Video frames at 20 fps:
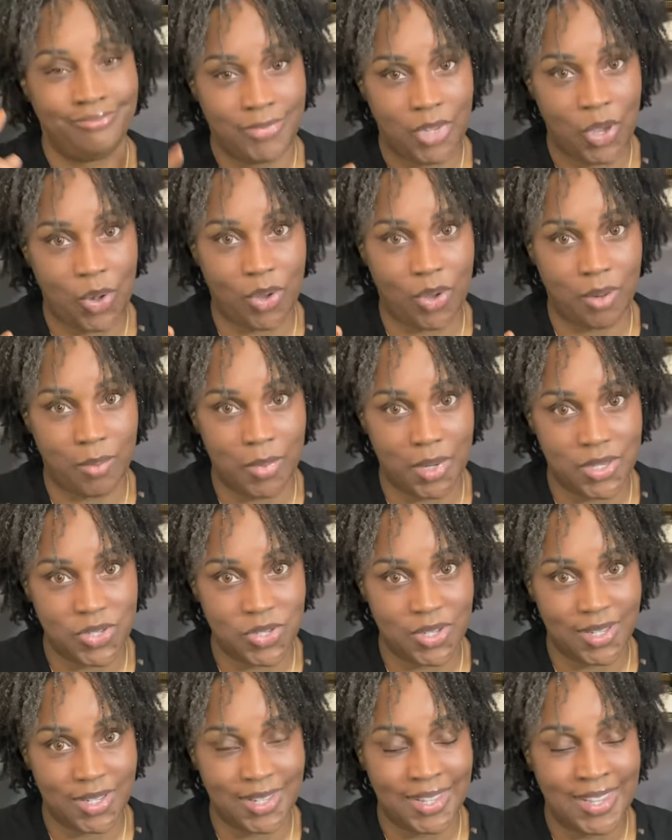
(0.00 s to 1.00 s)
on a
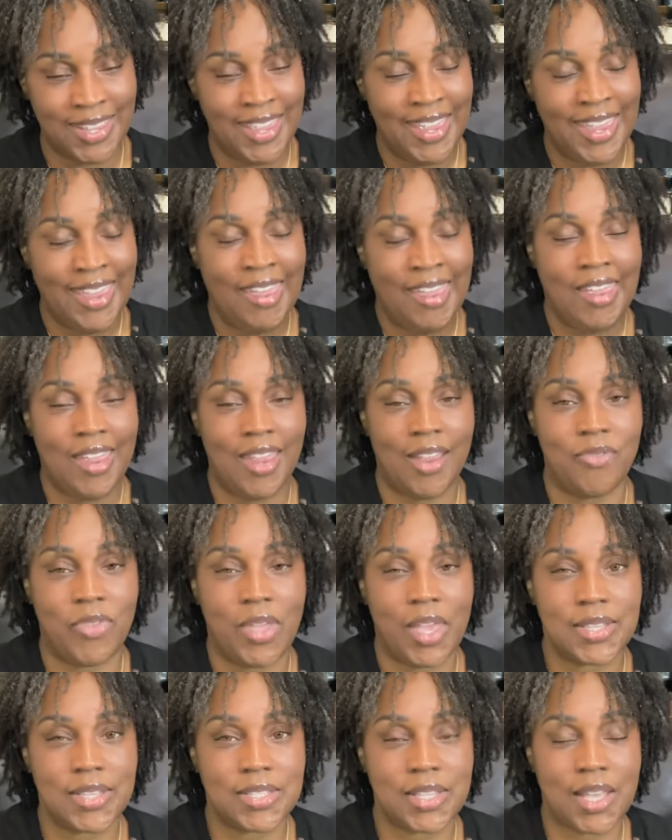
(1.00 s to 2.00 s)
budget. If
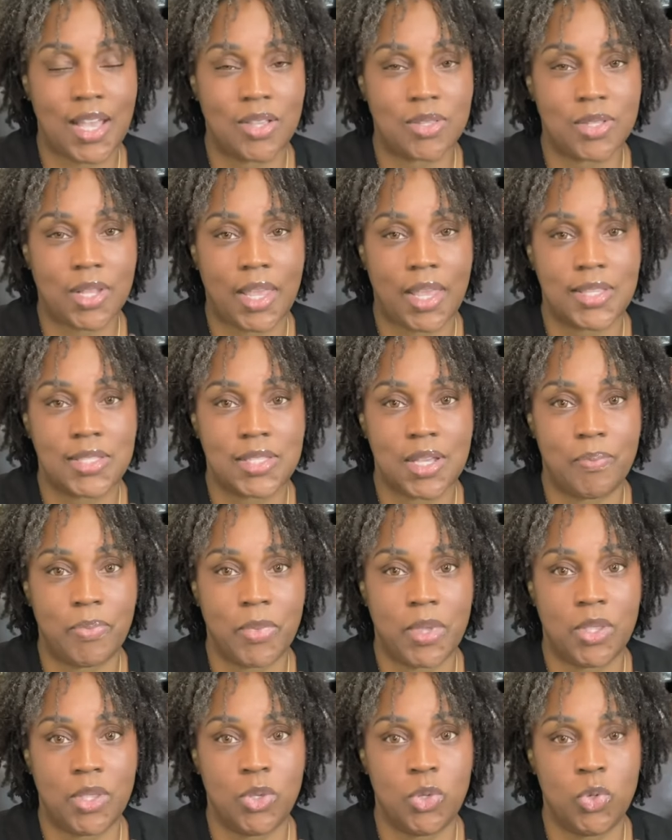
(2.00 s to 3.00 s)
that sounds like
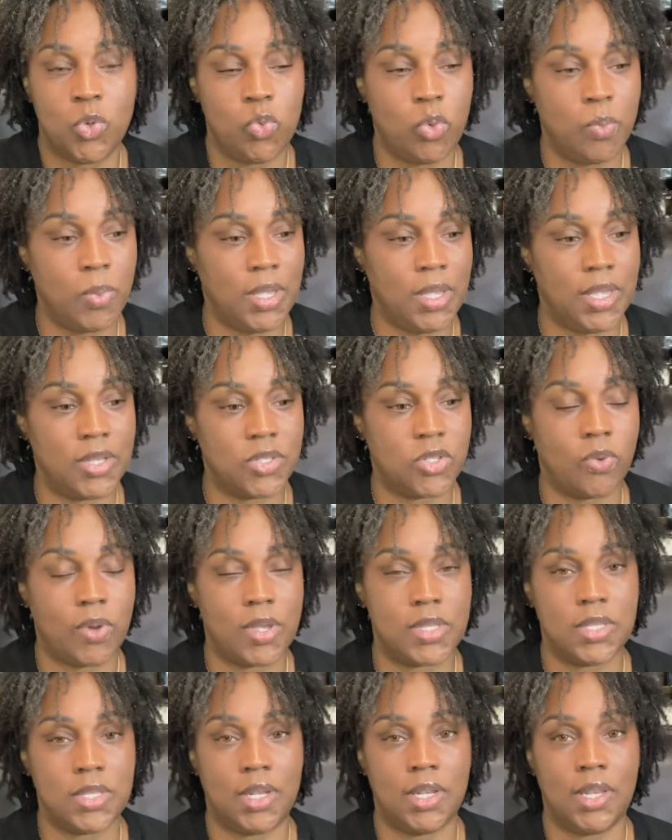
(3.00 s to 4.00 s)
something you would be
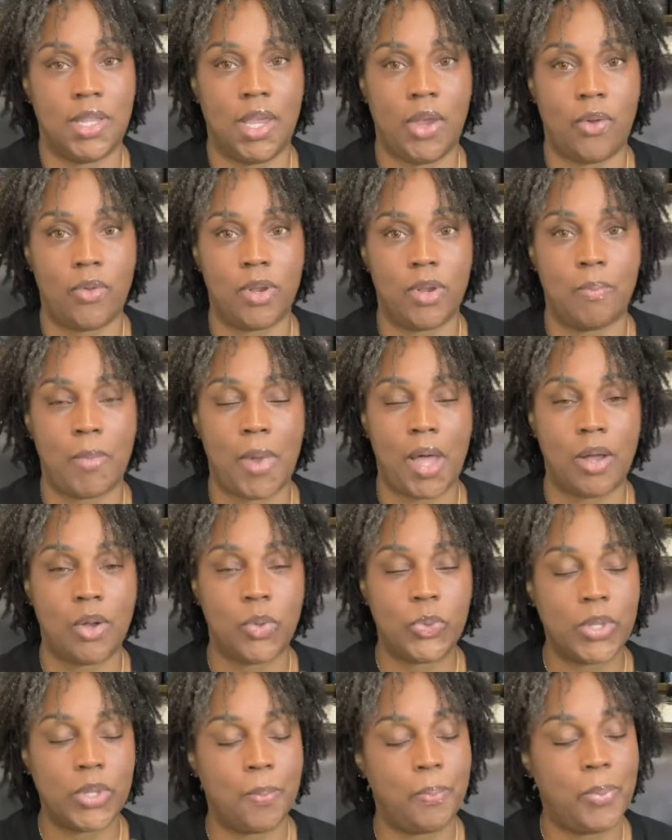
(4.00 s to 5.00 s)
interested in hearing
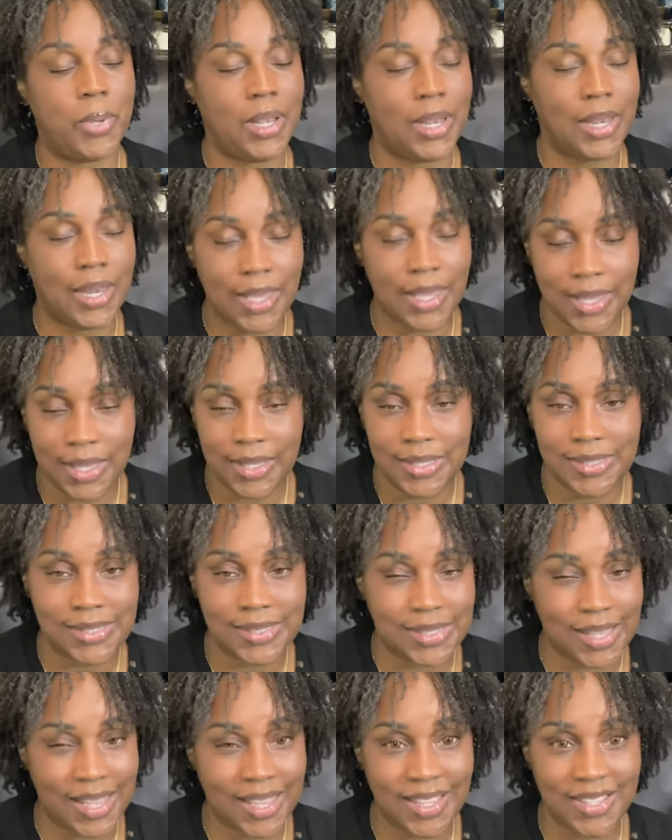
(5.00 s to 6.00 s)
about, then please
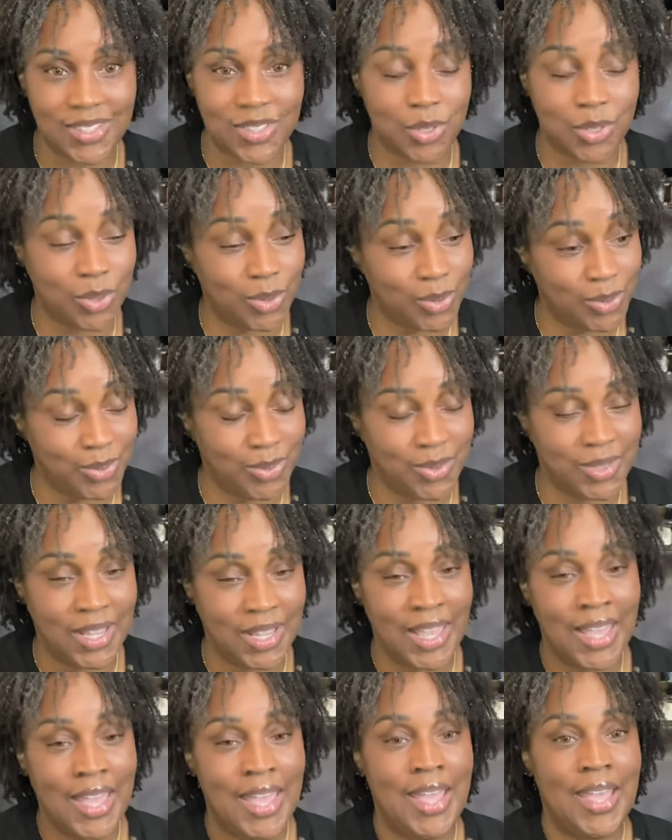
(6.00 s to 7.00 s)
stay tuned.
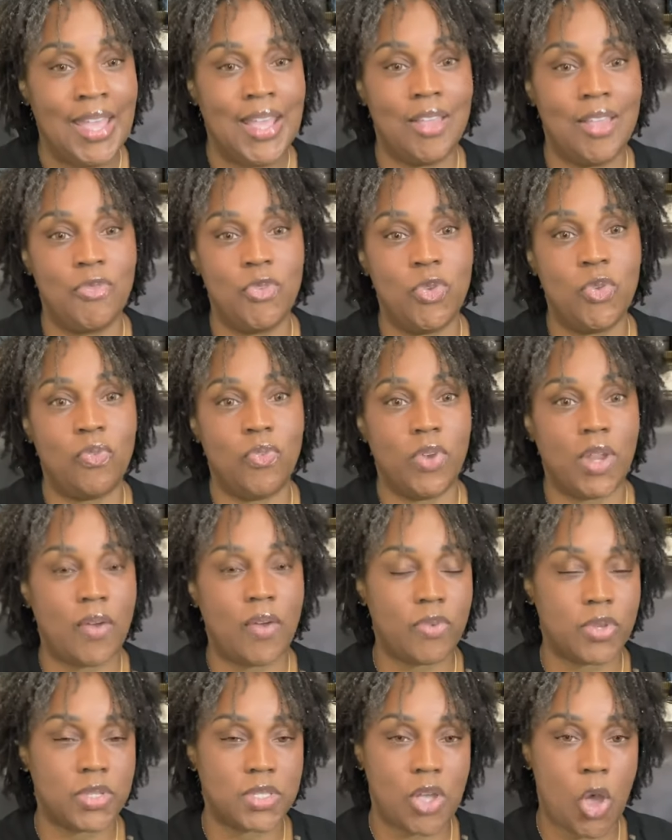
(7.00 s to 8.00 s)
If you've
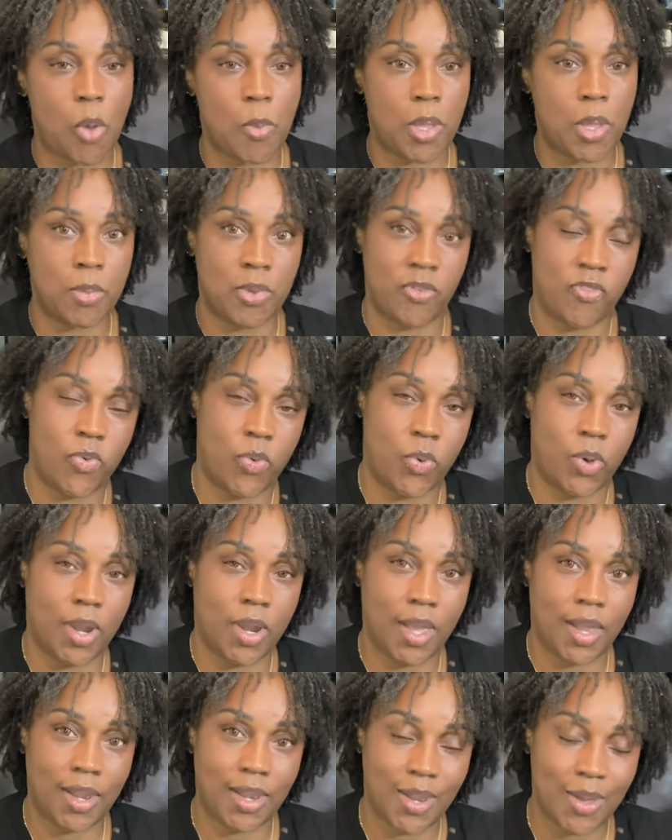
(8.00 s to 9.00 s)
never saw me before,
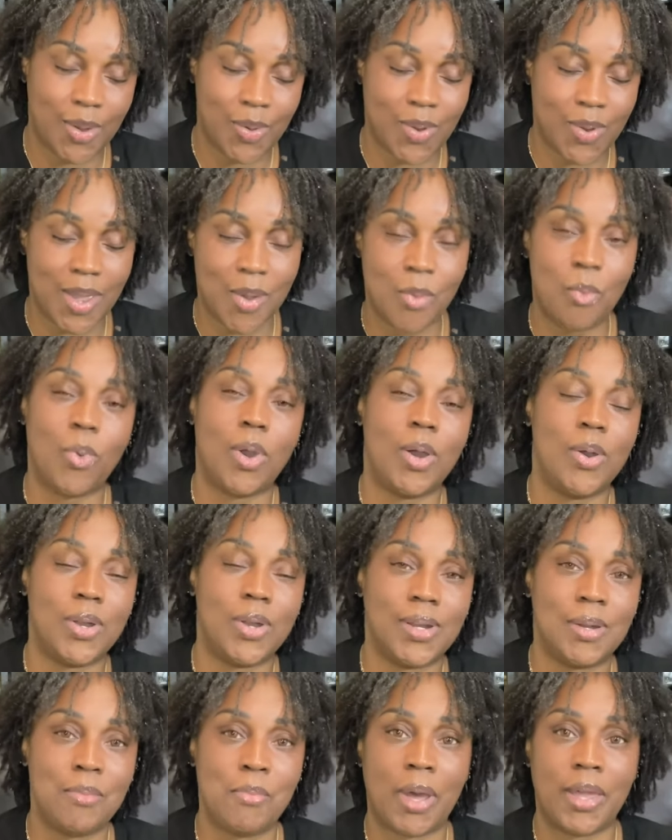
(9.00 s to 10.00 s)
hello and
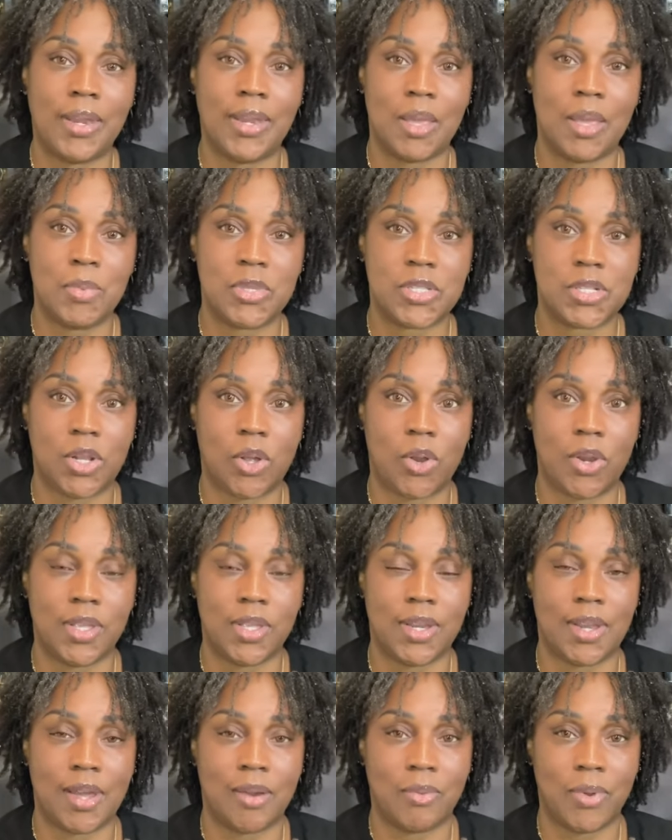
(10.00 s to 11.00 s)
welcome. My name is Claudia
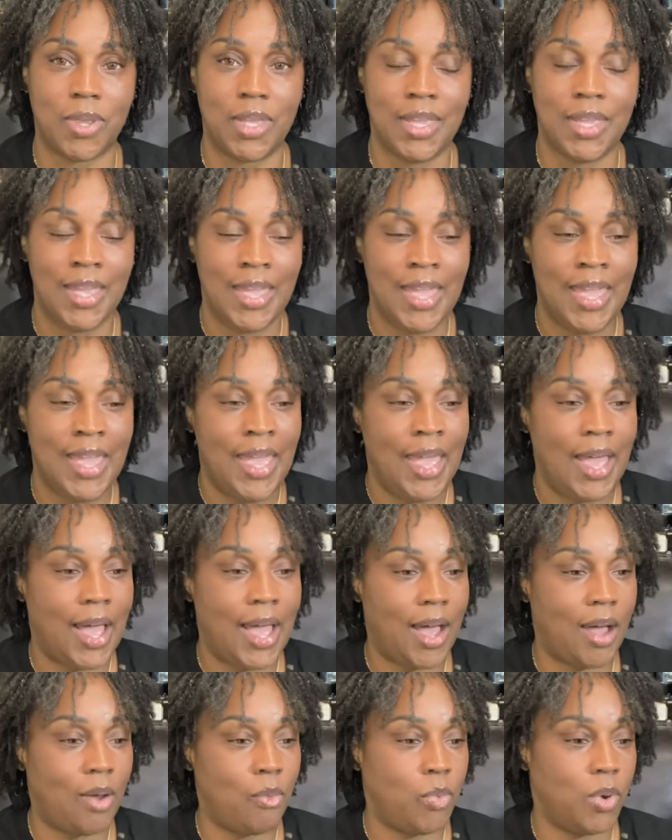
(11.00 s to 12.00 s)
Nyree.
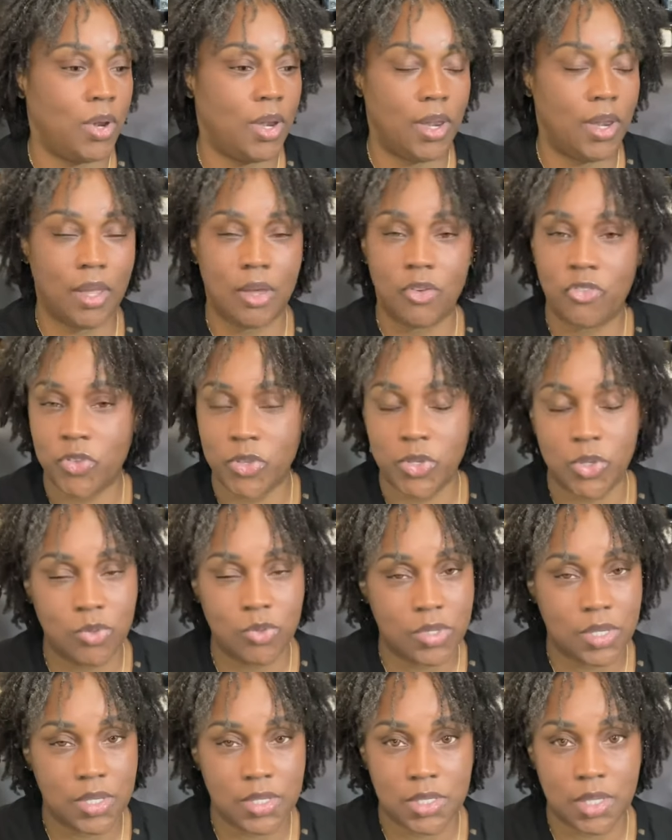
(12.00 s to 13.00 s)
I would love for you
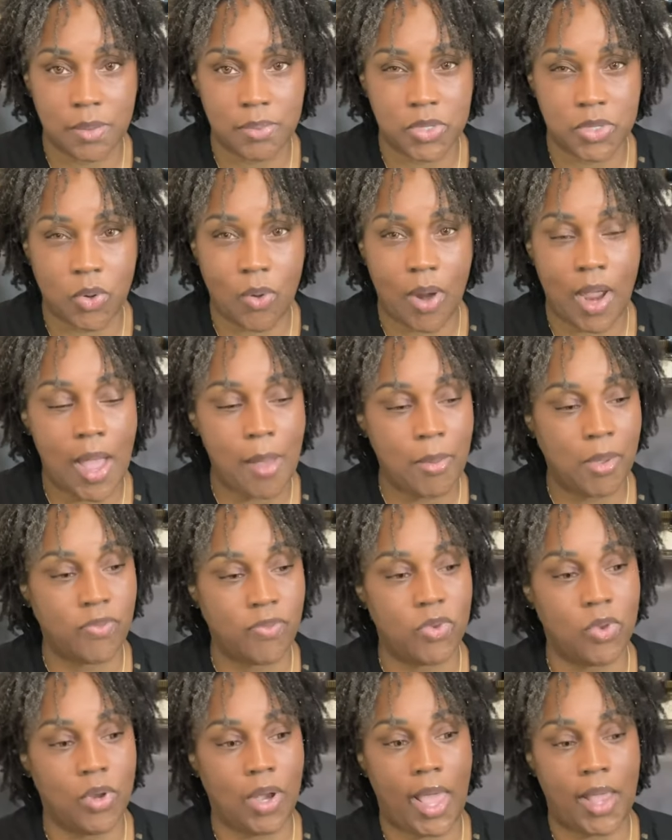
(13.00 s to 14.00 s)
to subscribe. If
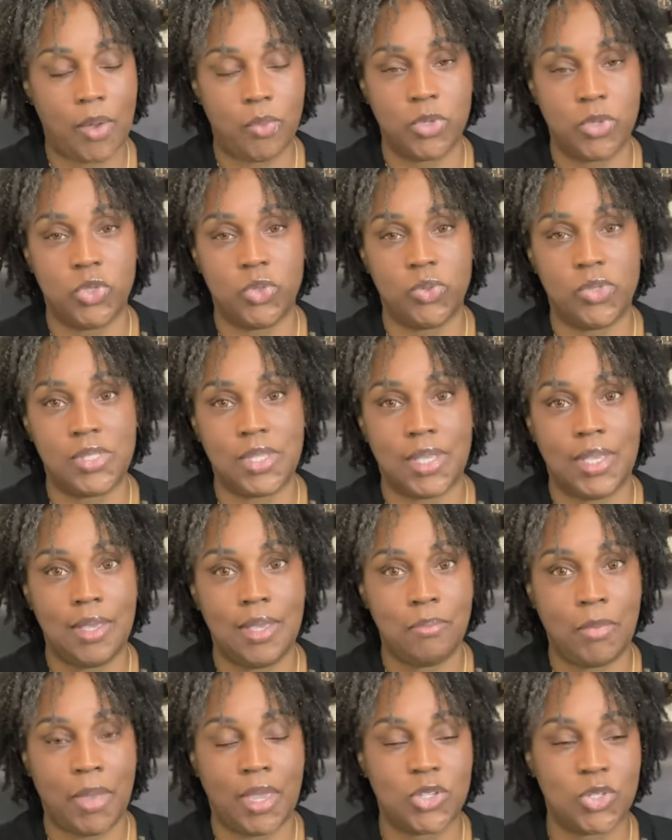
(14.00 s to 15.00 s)
you like what you see,
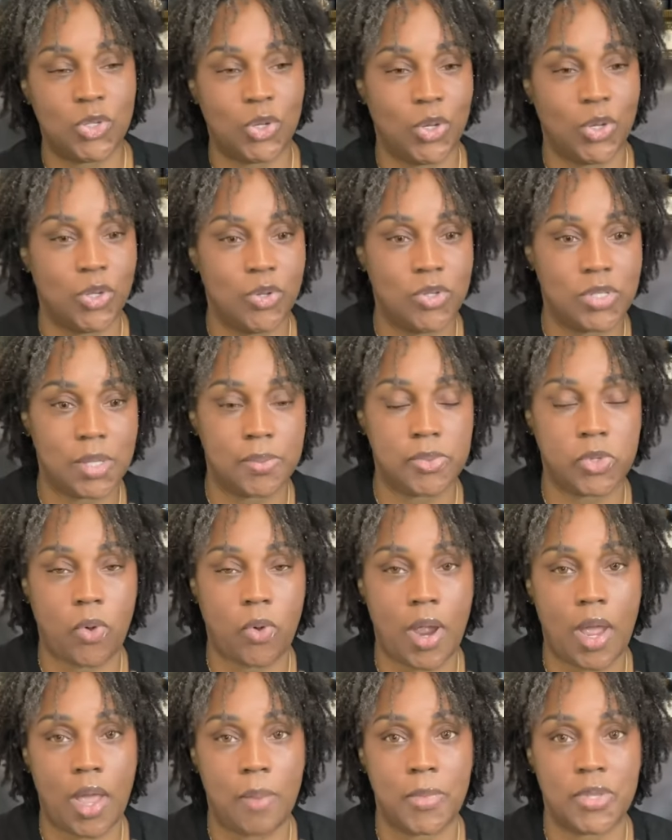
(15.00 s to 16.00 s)
make sure you
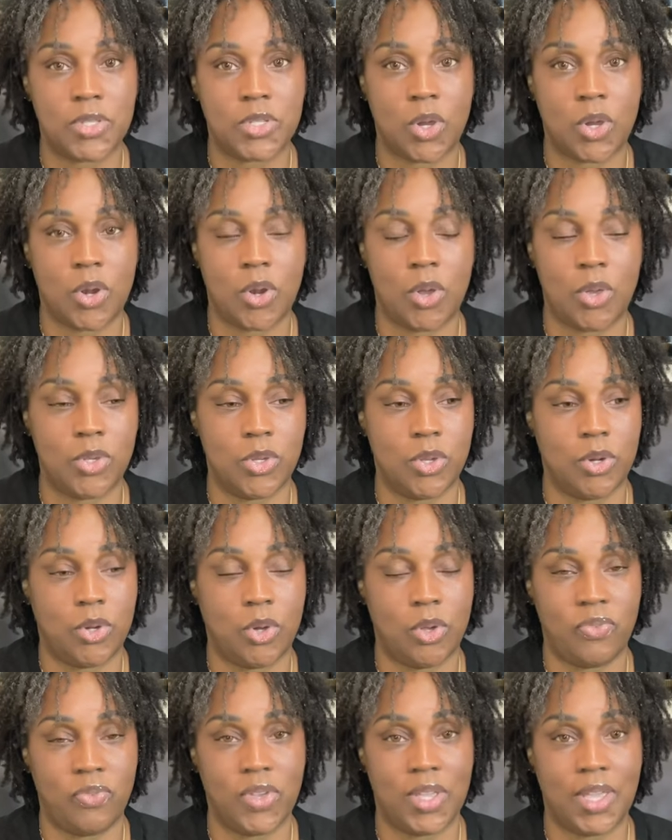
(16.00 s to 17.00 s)
subscribe and turn on your
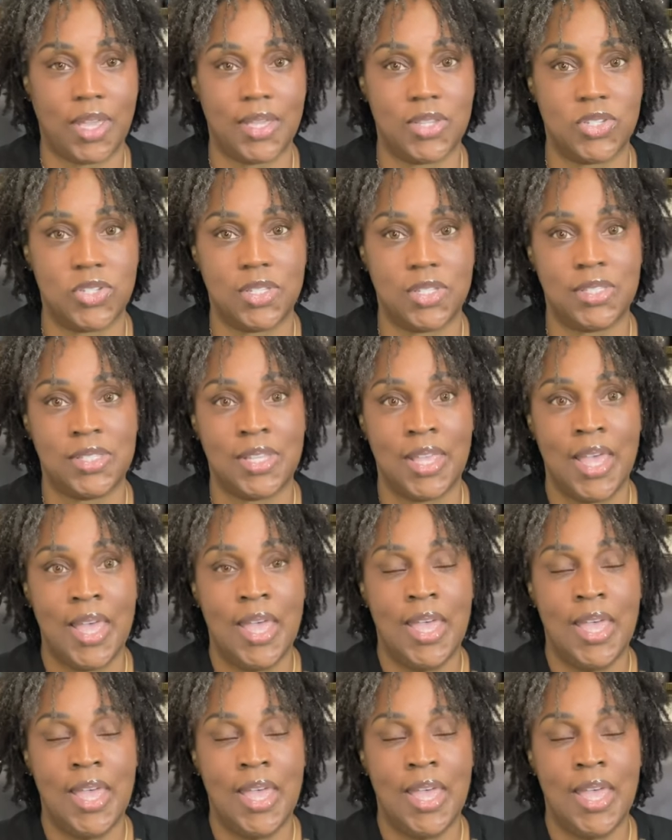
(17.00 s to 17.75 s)
notifications.